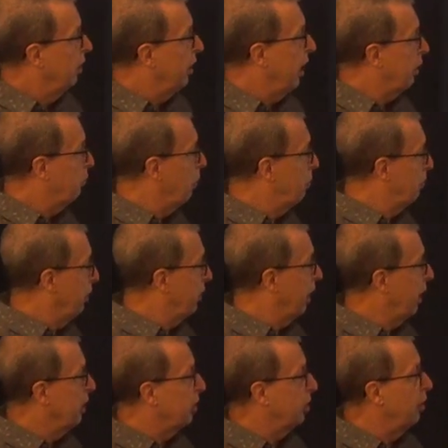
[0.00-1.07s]
that
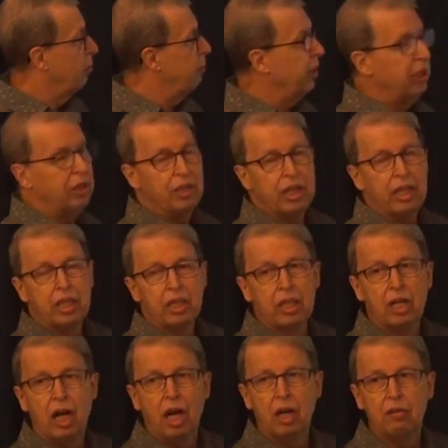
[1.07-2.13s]
represents the
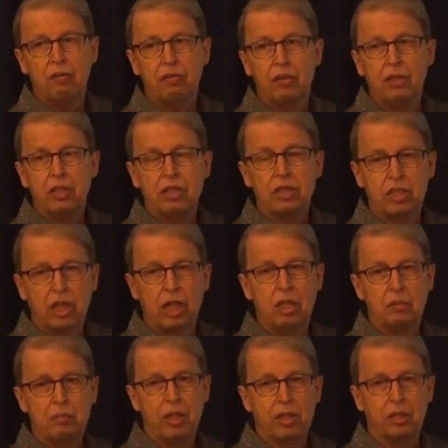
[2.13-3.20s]
building of
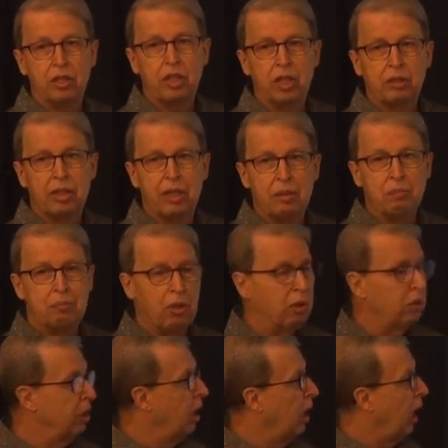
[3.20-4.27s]
Solomon, the
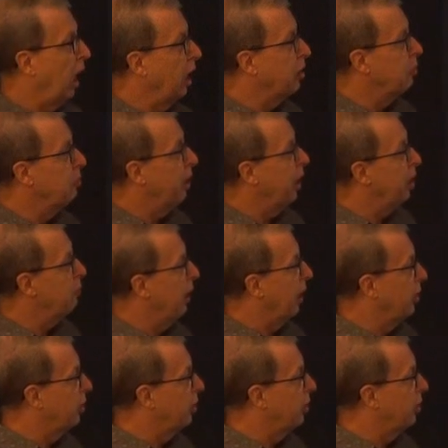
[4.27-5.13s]
temple as made by